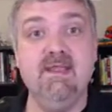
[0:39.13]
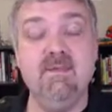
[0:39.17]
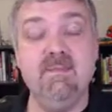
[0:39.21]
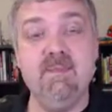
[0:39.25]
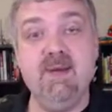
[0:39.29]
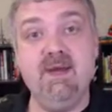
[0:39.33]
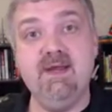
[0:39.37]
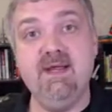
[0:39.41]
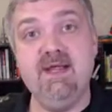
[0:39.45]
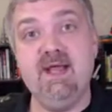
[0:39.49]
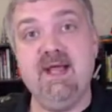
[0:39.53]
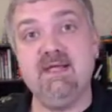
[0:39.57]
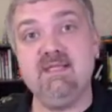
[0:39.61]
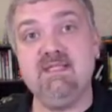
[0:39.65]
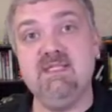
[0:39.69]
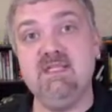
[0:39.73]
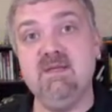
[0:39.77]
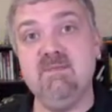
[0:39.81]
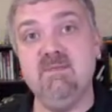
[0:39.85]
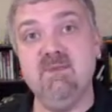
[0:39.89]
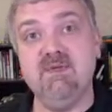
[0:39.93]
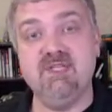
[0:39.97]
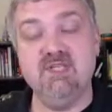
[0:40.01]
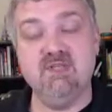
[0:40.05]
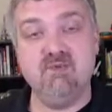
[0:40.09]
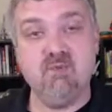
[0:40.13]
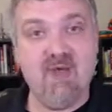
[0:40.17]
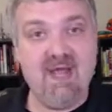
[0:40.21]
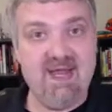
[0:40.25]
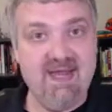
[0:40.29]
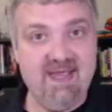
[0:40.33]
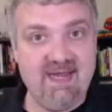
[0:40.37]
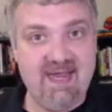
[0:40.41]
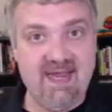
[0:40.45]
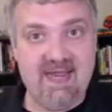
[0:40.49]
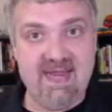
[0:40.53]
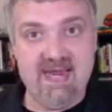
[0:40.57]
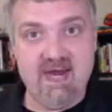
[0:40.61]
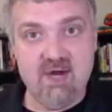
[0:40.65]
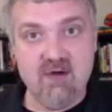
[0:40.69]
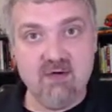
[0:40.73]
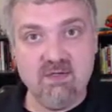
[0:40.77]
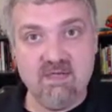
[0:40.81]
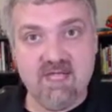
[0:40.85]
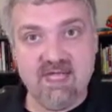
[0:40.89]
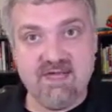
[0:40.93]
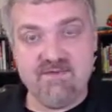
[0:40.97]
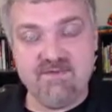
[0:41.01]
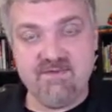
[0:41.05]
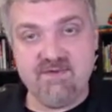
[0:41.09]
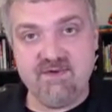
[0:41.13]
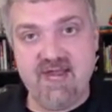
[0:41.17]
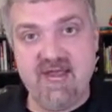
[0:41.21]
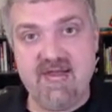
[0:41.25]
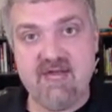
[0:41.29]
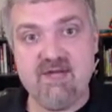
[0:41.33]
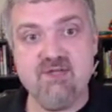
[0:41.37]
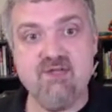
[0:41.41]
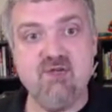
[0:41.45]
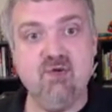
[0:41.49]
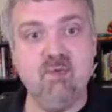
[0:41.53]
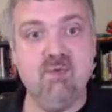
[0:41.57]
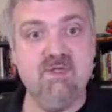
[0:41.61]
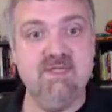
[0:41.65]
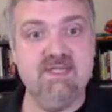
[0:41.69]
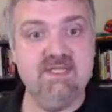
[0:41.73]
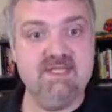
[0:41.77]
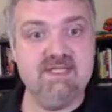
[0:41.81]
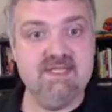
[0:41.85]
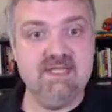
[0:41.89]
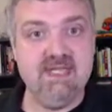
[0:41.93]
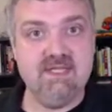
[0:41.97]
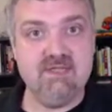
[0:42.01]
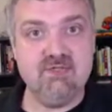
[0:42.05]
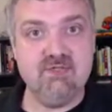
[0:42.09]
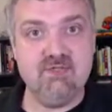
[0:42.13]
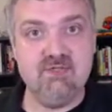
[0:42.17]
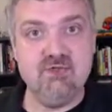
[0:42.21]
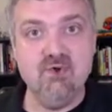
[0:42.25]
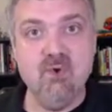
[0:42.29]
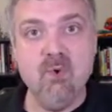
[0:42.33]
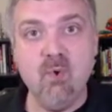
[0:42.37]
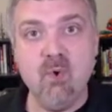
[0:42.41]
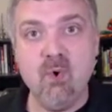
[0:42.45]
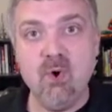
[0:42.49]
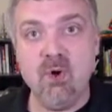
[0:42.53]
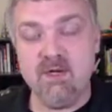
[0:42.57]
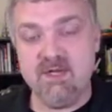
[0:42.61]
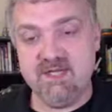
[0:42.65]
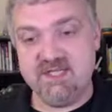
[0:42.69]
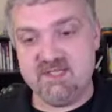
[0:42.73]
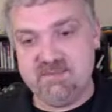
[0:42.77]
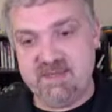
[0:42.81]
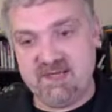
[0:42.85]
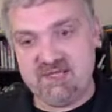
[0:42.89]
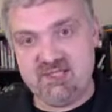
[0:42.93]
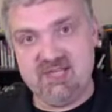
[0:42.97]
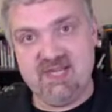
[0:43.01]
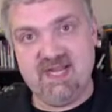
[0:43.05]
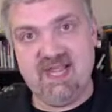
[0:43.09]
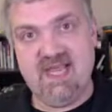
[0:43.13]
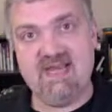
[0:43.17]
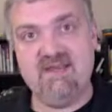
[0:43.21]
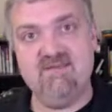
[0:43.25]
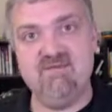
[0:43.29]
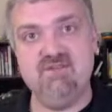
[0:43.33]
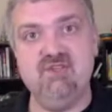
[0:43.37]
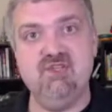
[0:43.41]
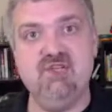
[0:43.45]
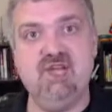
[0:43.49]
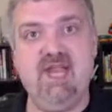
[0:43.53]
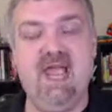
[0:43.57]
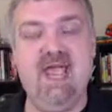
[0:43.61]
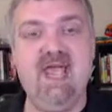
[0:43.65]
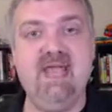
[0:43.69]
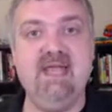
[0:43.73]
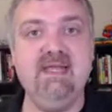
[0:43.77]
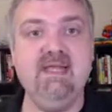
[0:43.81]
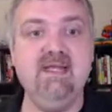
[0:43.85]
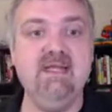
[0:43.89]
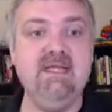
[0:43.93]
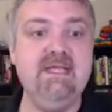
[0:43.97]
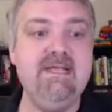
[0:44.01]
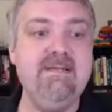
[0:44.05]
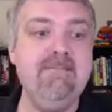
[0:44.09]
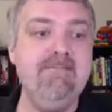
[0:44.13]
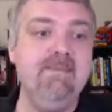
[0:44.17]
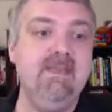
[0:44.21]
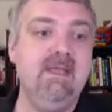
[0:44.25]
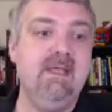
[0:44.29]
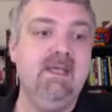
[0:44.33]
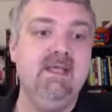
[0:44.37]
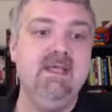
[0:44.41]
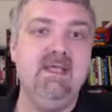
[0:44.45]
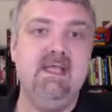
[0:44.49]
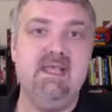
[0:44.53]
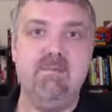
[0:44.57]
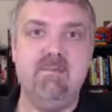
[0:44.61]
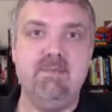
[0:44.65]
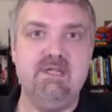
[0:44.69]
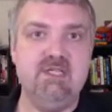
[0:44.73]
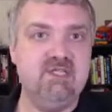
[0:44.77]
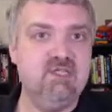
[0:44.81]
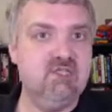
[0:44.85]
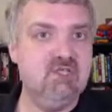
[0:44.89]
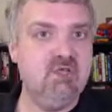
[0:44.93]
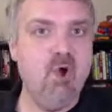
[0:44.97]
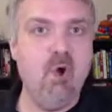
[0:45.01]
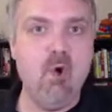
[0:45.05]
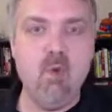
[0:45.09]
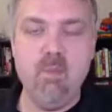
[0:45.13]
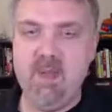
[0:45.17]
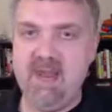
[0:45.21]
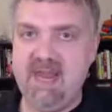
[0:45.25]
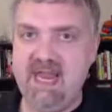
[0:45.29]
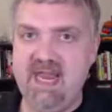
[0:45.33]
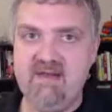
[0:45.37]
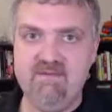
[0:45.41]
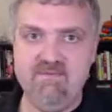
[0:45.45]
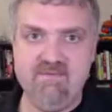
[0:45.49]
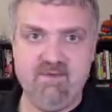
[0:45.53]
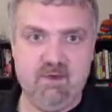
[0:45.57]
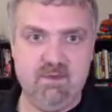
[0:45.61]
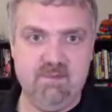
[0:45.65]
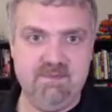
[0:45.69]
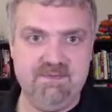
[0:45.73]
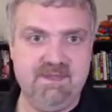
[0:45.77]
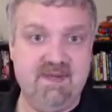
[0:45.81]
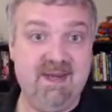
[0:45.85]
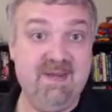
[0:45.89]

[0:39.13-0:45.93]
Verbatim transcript: in the periosteum, which is why like a hairline fracture where this gets torn, especially kind of jaggedly, can be so painful.